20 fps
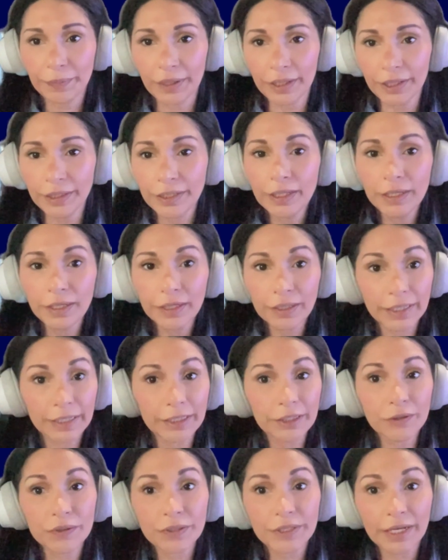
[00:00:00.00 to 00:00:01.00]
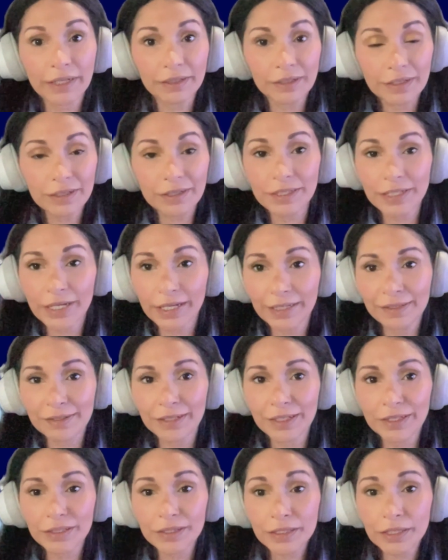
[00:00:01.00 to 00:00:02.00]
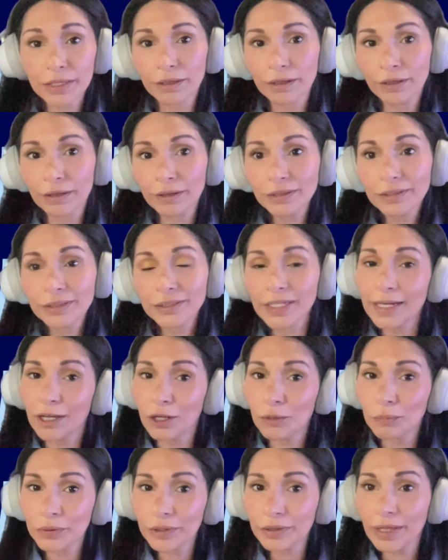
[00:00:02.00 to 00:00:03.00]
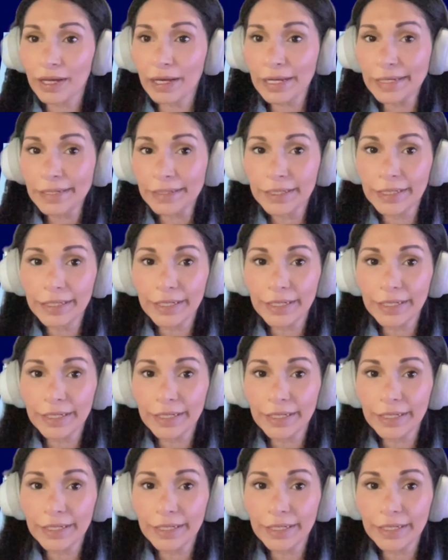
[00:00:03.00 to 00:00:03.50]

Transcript: But like you said, CI&T is here to help with that.